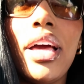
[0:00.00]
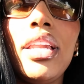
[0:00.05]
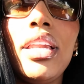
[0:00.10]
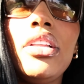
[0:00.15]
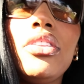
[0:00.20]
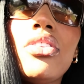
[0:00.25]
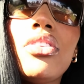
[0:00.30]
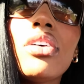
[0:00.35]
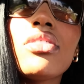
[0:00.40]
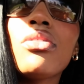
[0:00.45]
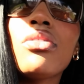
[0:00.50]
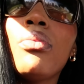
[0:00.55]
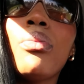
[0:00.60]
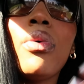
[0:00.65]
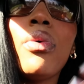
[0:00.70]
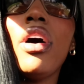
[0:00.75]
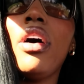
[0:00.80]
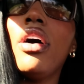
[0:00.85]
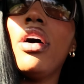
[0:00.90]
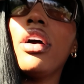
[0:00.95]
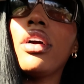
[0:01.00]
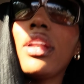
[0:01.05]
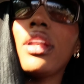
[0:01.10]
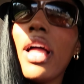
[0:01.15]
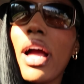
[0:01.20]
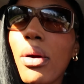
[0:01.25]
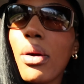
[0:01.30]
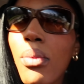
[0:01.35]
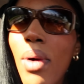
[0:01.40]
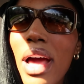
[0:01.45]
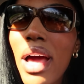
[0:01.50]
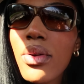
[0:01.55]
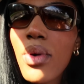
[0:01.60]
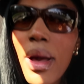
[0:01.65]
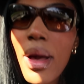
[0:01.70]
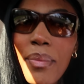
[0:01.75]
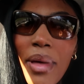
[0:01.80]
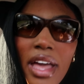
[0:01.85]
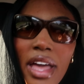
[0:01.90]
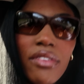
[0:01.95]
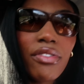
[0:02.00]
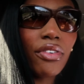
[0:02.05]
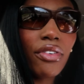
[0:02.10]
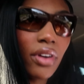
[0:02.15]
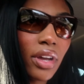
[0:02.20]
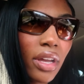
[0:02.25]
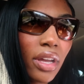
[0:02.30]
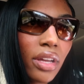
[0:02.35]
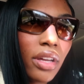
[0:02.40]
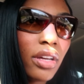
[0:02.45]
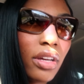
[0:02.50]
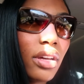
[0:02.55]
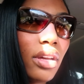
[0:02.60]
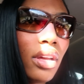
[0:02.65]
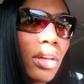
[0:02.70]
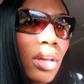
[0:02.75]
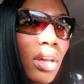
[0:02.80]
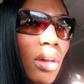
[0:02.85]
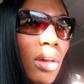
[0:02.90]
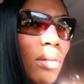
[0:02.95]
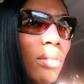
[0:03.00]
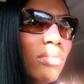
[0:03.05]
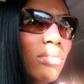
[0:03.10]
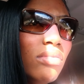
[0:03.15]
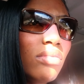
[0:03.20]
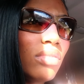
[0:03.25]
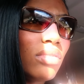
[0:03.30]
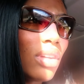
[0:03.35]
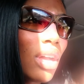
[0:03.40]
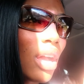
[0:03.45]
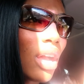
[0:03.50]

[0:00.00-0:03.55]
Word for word: and it doesn't work. Like, why do I pay for it? Yeah, mine doesn't work either. They say